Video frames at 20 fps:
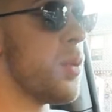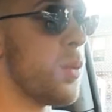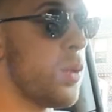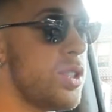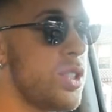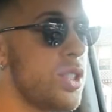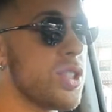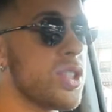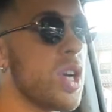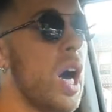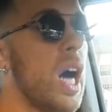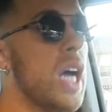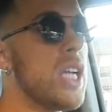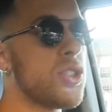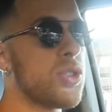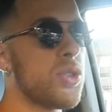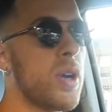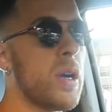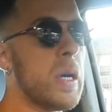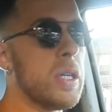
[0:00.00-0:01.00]
which is
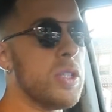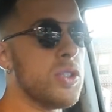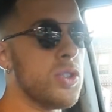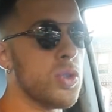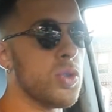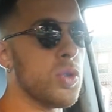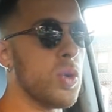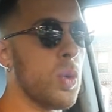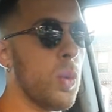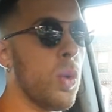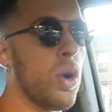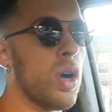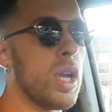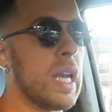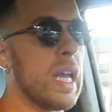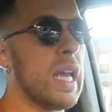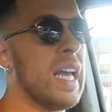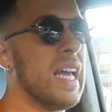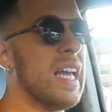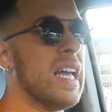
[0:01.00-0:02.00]
contrary to what